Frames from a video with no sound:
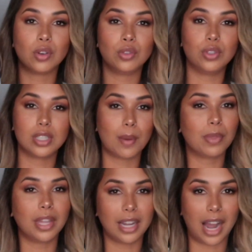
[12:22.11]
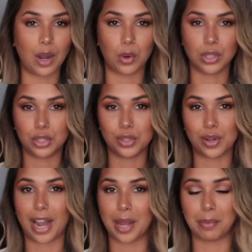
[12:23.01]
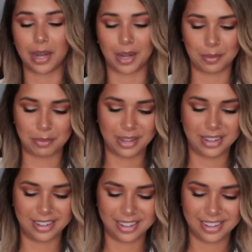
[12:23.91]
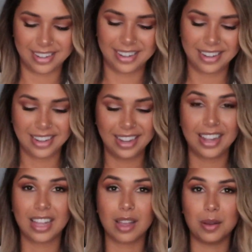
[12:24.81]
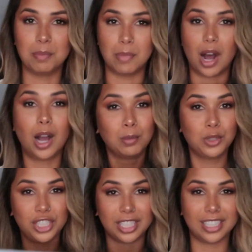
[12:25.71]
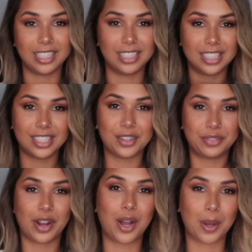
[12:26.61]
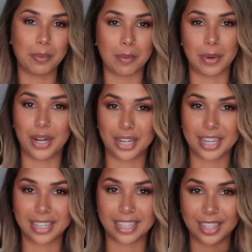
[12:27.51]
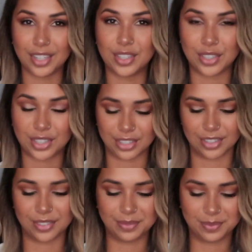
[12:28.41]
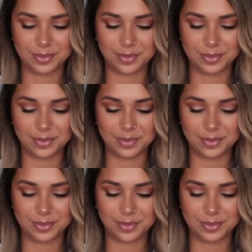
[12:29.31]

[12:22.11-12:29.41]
ooh, something I want to hype up. Mom jeans from American Eagle.